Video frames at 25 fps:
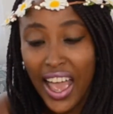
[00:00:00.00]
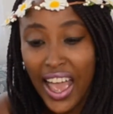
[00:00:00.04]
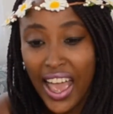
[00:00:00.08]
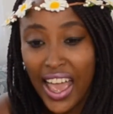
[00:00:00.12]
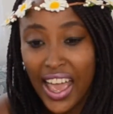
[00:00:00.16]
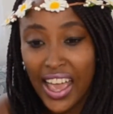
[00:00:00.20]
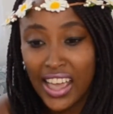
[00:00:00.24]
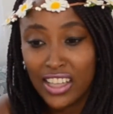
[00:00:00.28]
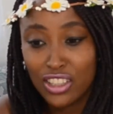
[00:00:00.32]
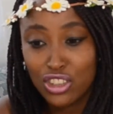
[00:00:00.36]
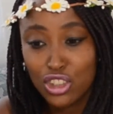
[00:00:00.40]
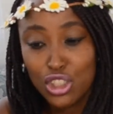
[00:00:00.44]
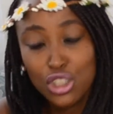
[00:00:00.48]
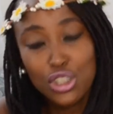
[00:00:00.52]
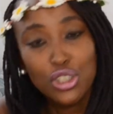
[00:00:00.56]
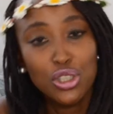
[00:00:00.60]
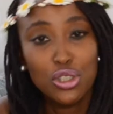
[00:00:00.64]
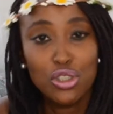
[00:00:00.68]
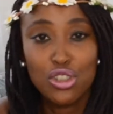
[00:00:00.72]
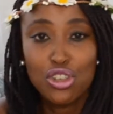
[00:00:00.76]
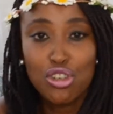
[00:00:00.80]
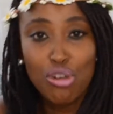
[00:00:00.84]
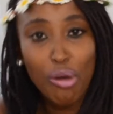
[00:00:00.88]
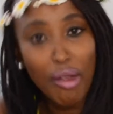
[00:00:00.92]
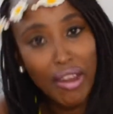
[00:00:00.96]
And you
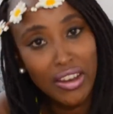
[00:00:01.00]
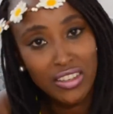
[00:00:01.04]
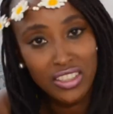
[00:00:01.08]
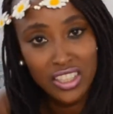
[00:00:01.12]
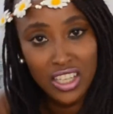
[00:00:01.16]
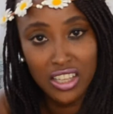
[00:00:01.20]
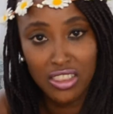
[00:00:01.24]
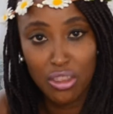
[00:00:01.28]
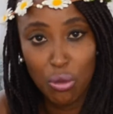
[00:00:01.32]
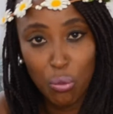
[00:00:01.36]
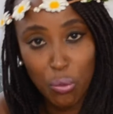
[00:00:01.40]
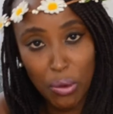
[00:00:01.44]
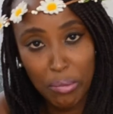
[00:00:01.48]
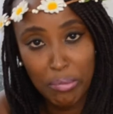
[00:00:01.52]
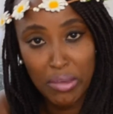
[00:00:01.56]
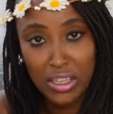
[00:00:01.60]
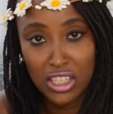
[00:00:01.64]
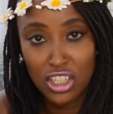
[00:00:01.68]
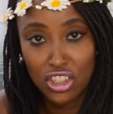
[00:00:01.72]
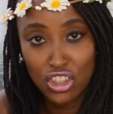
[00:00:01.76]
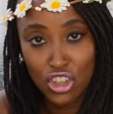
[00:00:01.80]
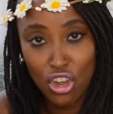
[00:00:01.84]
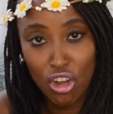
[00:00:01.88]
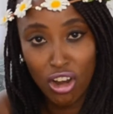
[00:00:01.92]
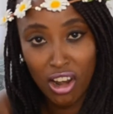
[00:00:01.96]
should treasure the women
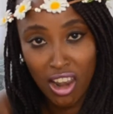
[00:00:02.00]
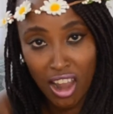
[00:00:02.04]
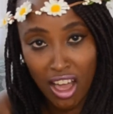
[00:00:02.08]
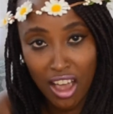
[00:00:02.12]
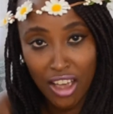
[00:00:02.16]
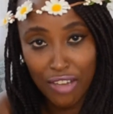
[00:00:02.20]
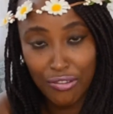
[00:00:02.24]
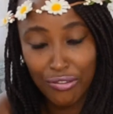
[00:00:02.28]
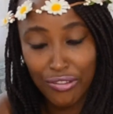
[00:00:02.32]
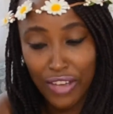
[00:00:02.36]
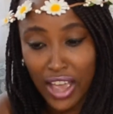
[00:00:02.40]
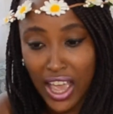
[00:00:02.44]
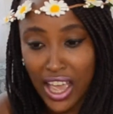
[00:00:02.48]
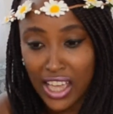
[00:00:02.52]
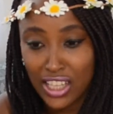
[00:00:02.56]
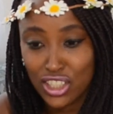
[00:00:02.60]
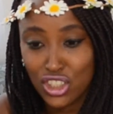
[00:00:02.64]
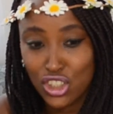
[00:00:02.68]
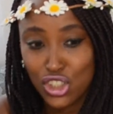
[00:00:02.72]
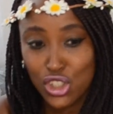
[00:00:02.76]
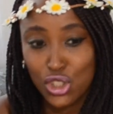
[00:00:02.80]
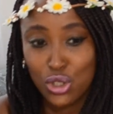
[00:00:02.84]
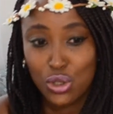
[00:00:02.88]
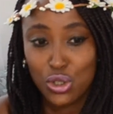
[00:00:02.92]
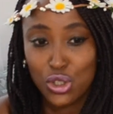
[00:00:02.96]
in your life,
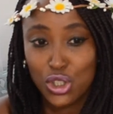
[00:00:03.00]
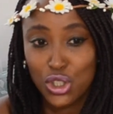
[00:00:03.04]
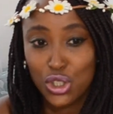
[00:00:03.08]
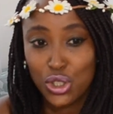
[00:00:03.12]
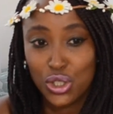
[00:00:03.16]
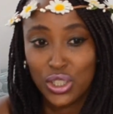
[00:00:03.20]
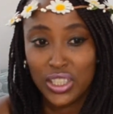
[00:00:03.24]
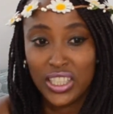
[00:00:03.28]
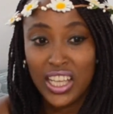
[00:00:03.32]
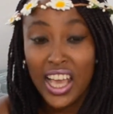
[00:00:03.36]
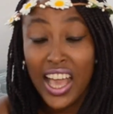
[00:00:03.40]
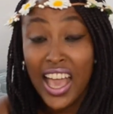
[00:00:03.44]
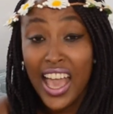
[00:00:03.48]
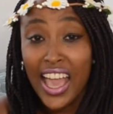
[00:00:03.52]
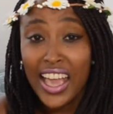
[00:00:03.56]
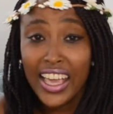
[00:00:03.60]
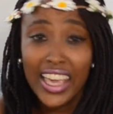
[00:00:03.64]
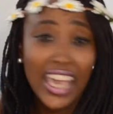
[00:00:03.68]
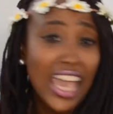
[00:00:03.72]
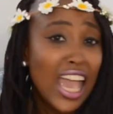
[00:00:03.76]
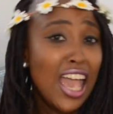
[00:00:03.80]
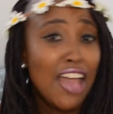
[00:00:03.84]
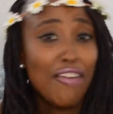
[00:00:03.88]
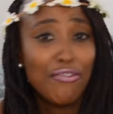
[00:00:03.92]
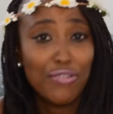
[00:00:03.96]
and you should
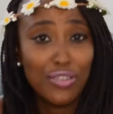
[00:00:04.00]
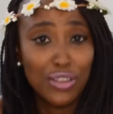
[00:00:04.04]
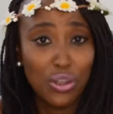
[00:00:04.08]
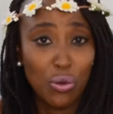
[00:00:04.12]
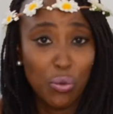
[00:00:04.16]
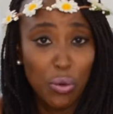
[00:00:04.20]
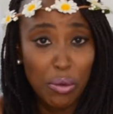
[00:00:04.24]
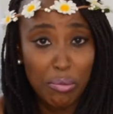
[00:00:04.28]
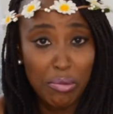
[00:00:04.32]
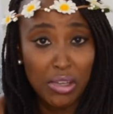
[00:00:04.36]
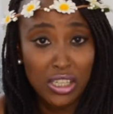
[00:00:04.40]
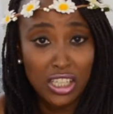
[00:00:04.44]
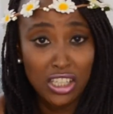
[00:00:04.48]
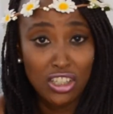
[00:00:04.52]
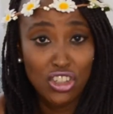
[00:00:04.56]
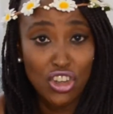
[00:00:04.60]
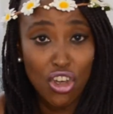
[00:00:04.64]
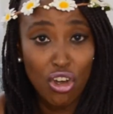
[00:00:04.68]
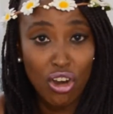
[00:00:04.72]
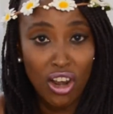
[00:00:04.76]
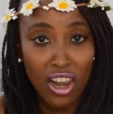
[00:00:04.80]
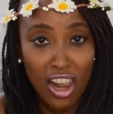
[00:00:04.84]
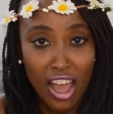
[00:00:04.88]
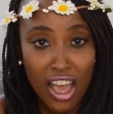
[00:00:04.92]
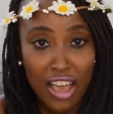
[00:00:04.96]
care for the women in
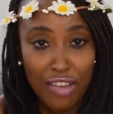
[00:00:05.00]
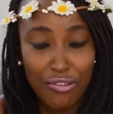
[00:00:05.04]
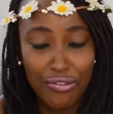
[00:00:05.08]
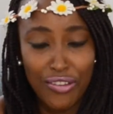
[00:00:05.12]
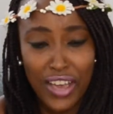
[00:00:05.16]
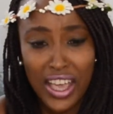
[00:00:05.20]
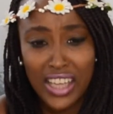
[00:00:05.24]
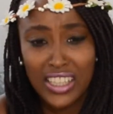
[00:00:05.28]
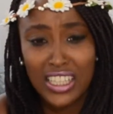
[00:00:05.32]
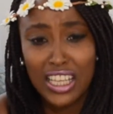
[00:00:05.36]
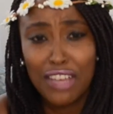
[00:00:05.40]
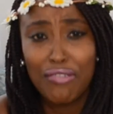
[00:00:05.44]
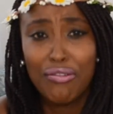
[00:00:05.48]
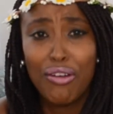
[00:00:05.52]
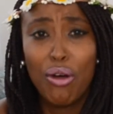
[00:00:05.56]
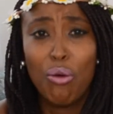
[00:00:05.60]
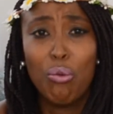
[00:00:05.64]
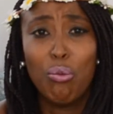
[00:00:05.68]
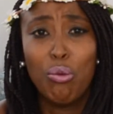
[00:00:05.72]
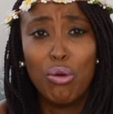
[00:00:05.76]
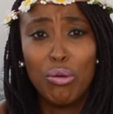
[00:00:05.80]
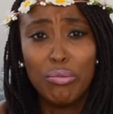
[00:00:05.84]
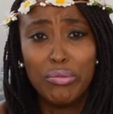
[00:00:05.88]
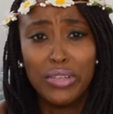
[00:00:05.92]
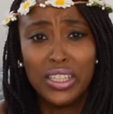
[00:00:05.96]
your life. And if a
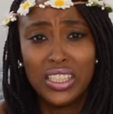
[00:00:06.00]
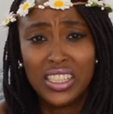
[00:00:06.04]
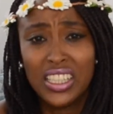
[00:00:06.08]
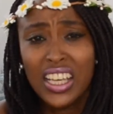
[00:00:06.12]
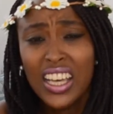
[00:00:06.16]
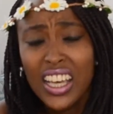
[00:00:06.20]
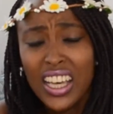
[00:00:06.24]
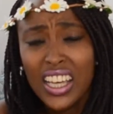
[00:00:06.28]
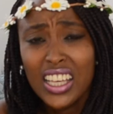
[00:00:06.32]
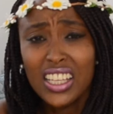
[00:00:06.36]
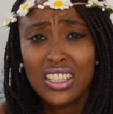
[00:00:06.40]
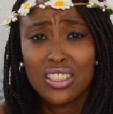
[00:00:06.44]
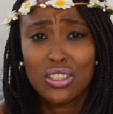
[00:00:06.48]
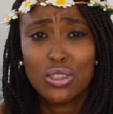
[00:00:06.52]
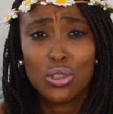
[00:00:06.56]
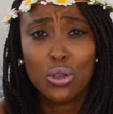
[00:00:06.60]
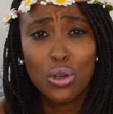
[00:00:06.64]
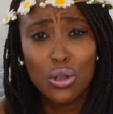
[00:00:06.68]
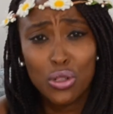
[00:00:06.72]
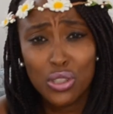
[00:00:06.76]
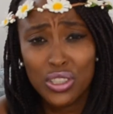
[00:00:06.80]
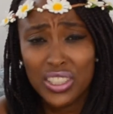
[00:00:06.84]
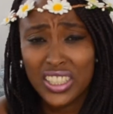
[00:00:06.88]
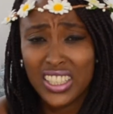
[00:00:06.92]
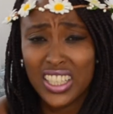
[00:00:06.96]
woman is
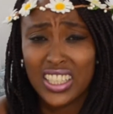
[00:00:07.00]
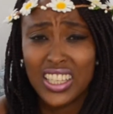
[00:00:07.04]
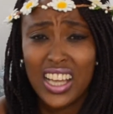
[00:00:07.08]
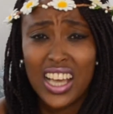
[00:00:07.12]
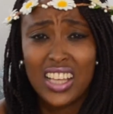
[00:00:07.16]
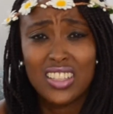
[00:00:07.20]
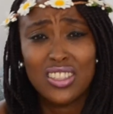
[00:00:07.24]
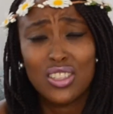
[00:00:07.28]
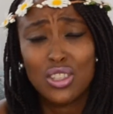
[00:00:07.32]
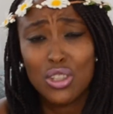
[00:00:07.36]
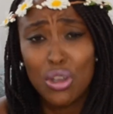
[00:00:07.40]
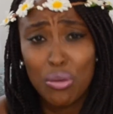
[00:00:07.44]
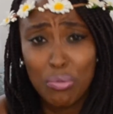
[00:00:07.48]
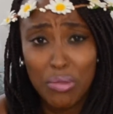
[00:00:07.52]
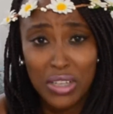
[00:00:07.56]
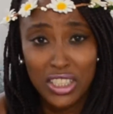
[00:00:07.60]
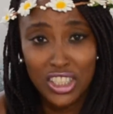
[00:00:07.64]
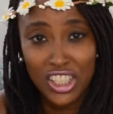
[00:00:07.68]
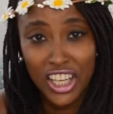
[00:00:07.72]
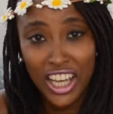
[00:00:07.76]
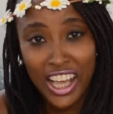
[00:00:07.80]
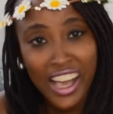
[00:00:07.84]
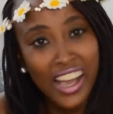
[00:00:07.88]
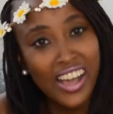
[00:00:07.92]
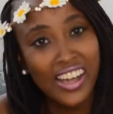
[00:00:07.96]
scorned and has so much
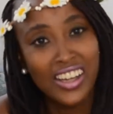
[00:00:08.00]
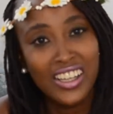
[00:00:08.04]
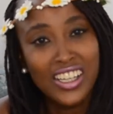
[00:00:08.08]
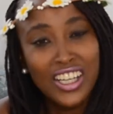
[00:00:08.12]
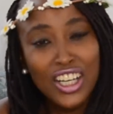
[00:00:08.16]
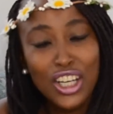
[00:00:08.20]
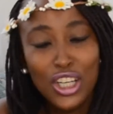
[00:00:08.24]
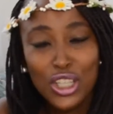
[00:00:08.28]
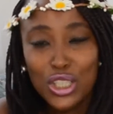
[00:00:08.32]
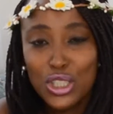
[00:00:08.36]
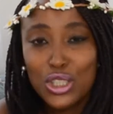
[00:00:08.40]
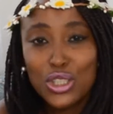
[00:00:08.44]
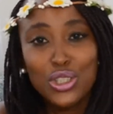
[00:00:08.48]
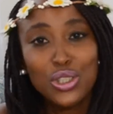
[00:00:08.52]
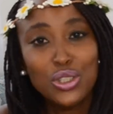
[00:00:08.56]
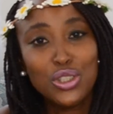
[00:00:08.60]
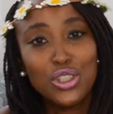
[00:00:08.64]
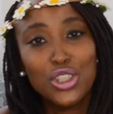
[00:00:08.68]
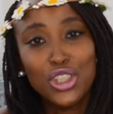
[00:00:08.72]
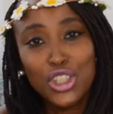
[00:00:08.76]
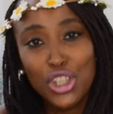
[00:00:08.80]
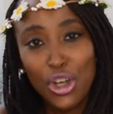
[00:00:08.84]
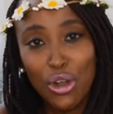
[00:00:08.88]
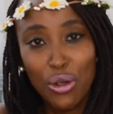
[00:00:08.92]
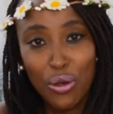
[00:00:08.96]
hurt, you should
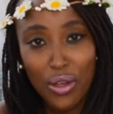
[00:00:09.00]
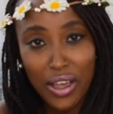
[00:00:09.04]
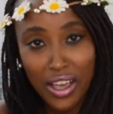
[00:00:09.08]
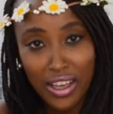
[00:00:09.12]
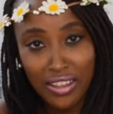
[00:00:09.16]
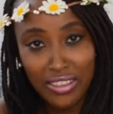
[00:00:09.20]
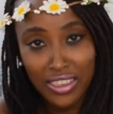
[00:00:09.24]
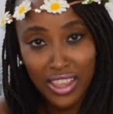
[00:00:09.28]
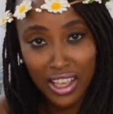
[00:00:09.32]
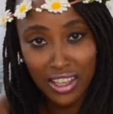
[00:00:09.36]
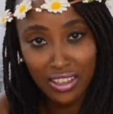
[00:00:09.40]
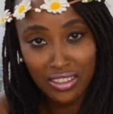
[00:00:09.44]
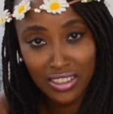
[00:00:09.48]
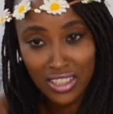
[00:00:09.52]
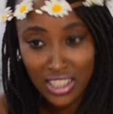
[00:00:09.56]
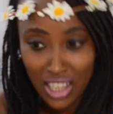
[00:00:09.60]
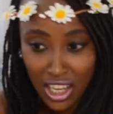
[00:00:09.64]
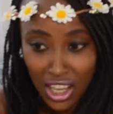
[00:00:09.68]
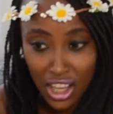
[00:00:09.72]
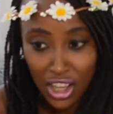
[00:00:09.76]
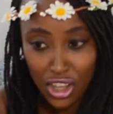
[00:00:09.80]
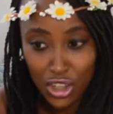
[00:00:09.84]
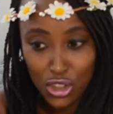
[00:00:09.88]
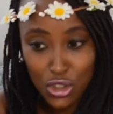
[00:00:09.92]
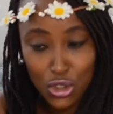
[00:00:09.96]
show her that
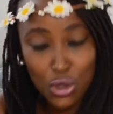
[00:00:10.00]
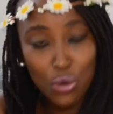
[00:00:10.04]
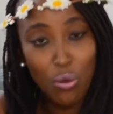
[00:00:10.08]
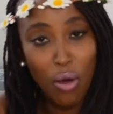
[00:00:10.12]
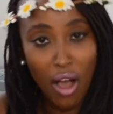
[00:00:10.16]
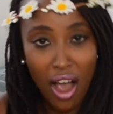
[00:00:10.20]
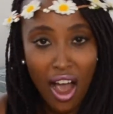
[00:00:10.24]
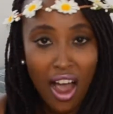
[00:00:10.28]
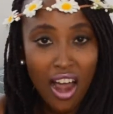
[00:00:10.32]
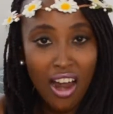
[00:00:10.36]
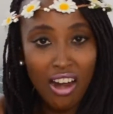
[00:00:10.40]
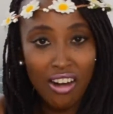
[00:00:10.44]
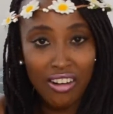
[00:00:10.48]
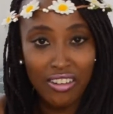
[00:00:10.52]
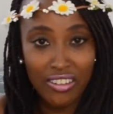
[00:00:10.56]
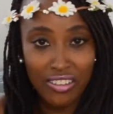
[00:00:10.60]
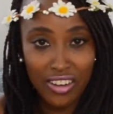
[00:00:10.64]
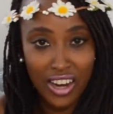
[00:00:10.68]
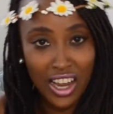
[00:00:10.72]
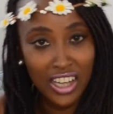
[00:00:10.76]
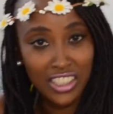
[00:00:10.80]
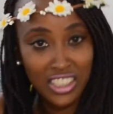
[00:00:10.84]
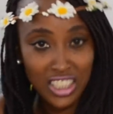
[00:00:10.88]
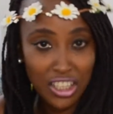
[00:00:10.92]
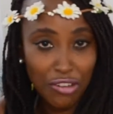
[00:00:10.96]
you are
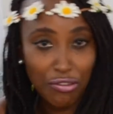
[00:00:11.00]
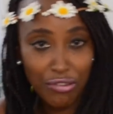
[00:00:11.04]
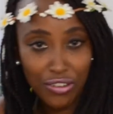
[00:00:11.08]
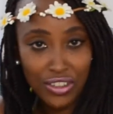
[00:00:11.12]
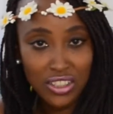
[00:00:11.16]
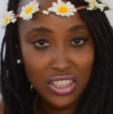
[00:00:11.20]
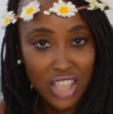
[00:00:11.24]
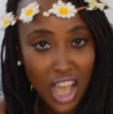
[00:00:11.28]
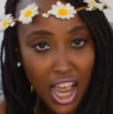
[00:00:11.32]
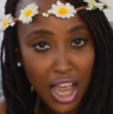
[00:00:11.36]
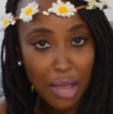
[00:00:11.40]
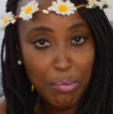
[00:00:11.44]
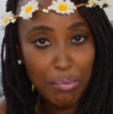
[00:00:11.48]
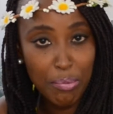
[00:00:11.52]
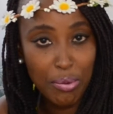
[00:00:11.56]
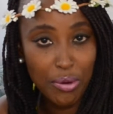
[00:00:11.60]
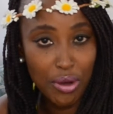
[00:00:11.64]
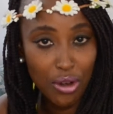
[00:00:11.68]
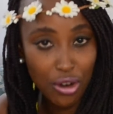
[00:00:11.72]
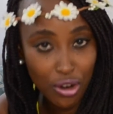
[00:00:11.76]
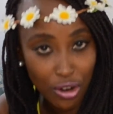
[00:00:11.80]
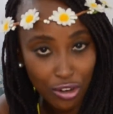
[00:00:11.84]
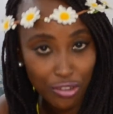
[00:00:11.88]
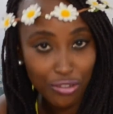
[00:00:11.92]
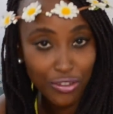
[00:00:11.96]
a different type
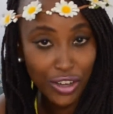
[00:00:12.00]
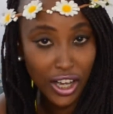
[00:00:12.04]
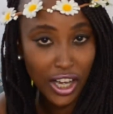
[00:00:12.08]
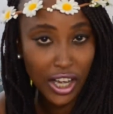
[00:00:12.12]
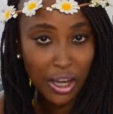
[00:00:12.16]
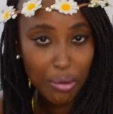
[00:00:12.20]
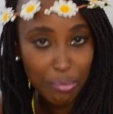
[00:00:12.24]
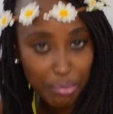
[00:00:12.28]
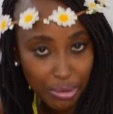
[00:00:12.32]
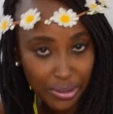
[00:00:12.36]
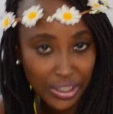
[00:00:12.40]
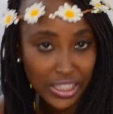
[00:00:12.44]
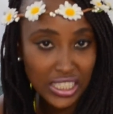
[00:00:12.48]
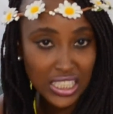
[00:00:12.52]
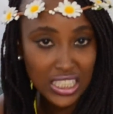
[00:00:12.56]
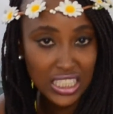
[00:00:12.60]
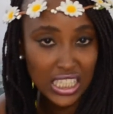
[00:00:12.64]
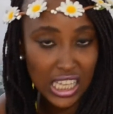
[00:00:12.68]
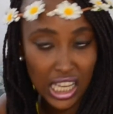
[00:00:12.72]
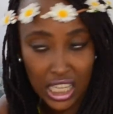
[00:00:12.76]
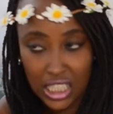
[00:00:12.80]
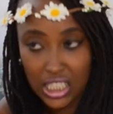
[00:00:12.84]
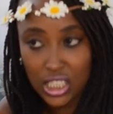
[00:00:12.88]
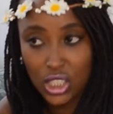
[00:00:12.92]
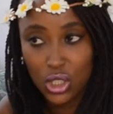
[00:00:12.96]
of breed.
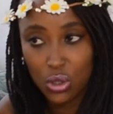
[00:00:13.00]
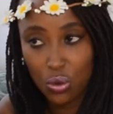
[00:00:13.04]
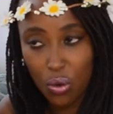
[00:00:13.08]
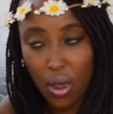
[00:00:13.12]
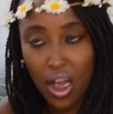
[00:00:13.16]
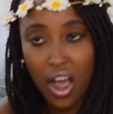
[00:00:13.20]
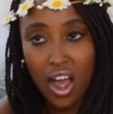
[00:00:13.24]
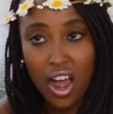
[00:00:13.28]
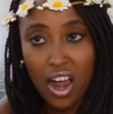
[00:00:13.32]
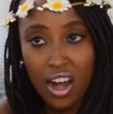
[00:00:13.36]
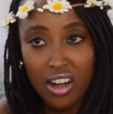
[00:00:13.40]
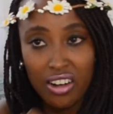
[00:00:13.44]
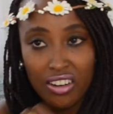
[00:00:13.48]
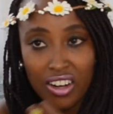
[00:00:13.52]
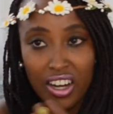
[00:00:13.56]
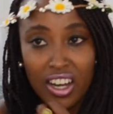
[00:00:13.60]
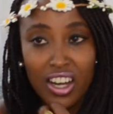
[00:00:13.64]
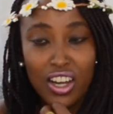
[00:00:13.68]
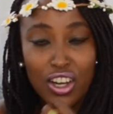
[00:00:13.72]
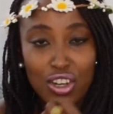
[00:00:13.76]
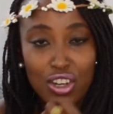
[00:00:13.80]
Like, you are